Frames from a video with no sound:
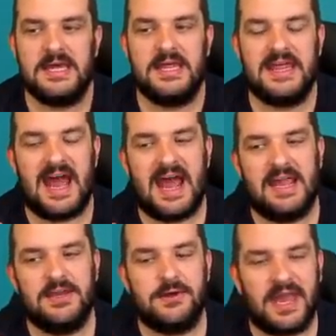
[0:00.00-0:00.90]

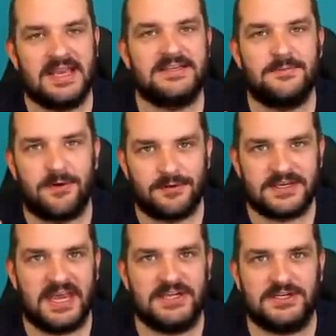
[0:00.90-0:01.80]
that you get some
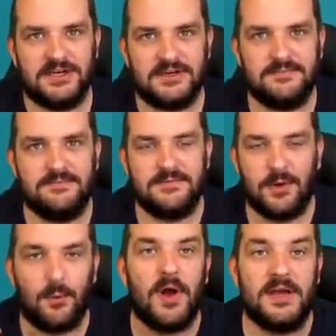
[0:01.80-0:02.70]
rotation
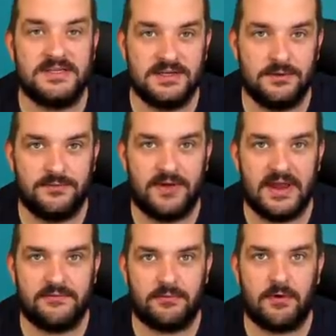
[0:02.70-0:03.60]
that works in your
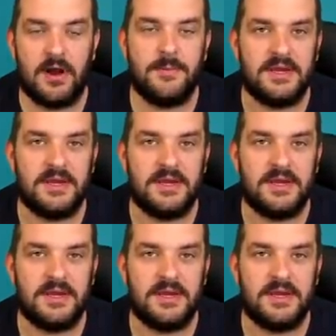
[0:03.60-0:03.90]
favor, right?